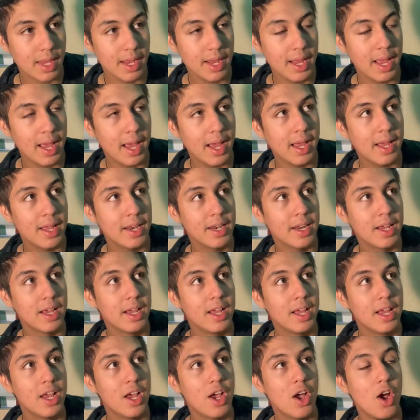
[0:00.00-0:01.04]
And
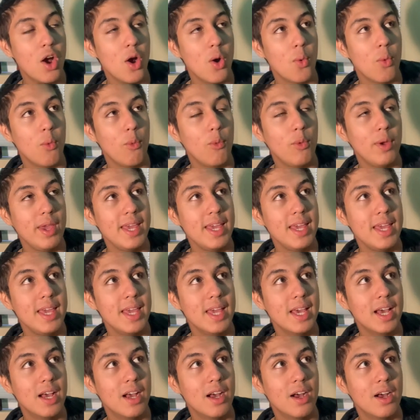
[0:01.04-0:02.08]

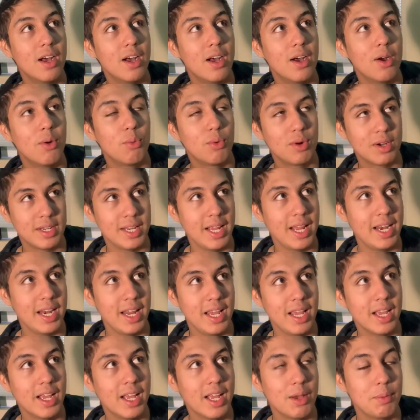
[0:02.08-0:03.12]
we were
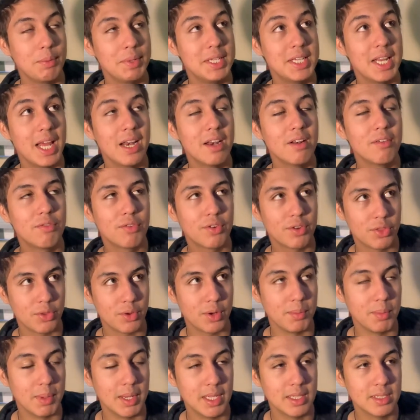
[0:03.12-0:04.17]
dating, and we dated for 3
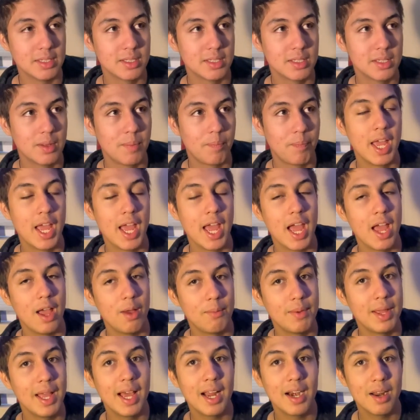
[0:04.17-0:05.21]
months. And
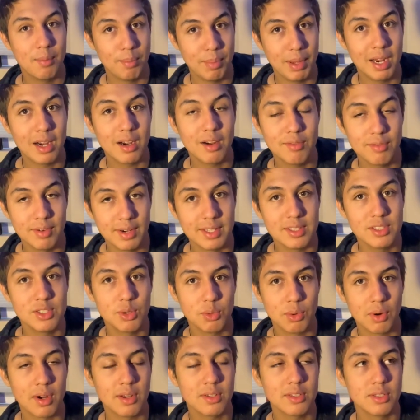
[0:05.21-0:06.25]
we had a pair of friends who
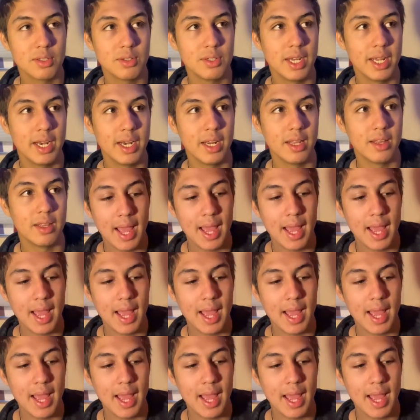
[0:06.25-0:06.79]
were also dating.